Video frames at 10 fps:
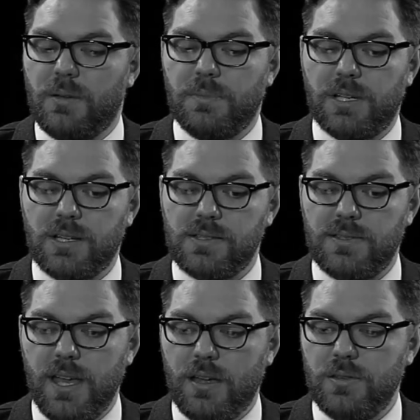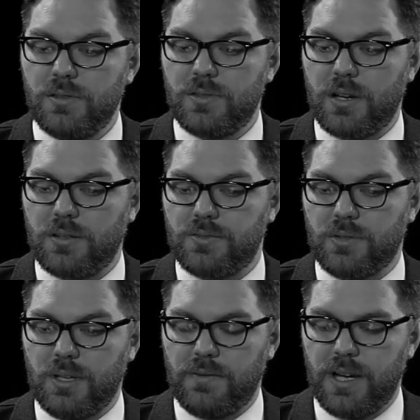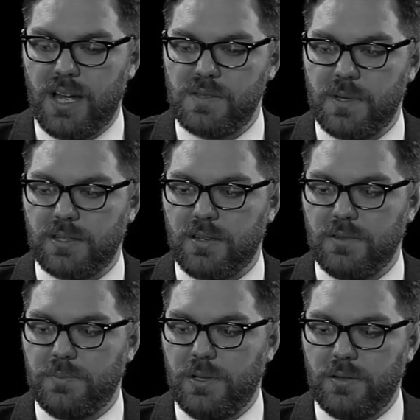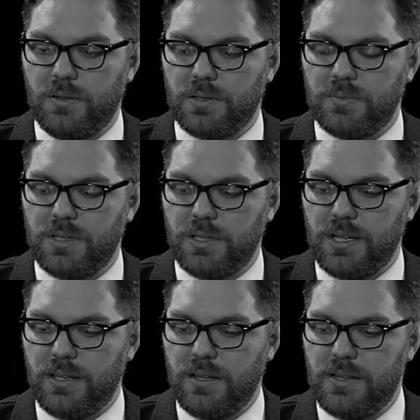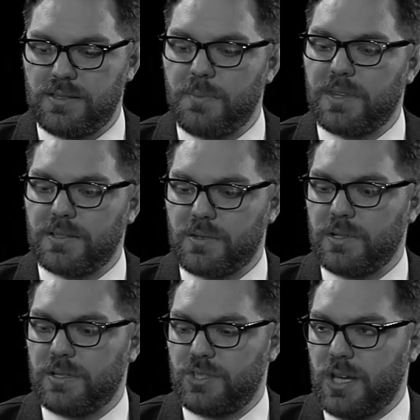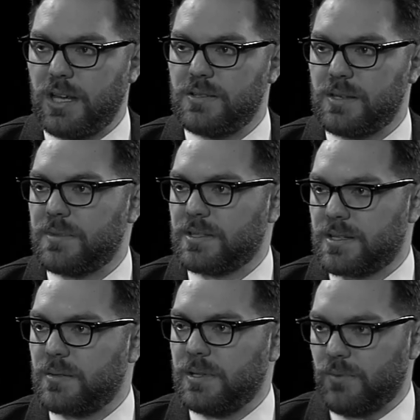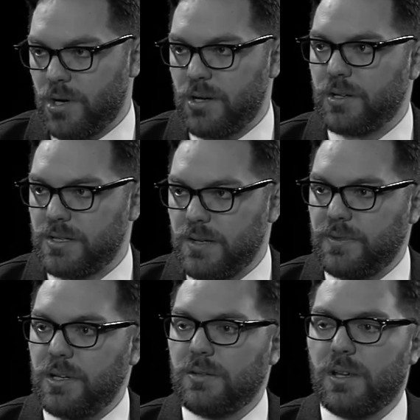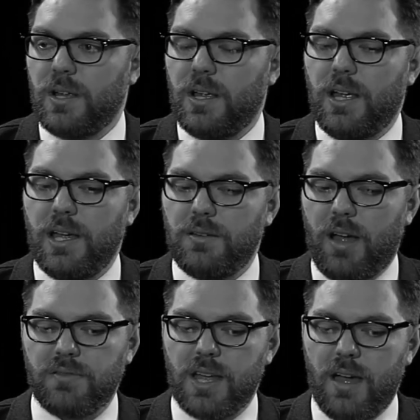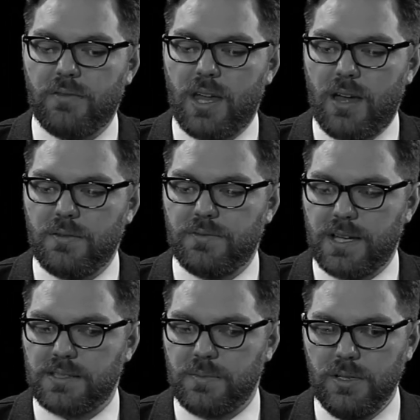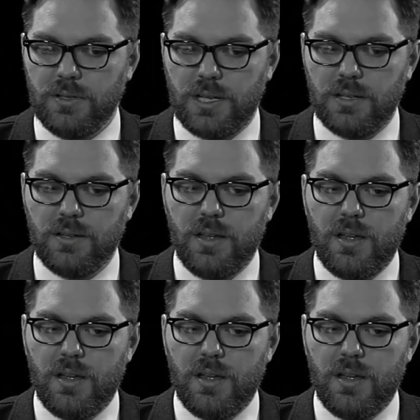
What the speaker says: Because, you can try to control every aspect of it, but ultimately something's going to change, something's going to be wrong or different, and you have to have that flexibility.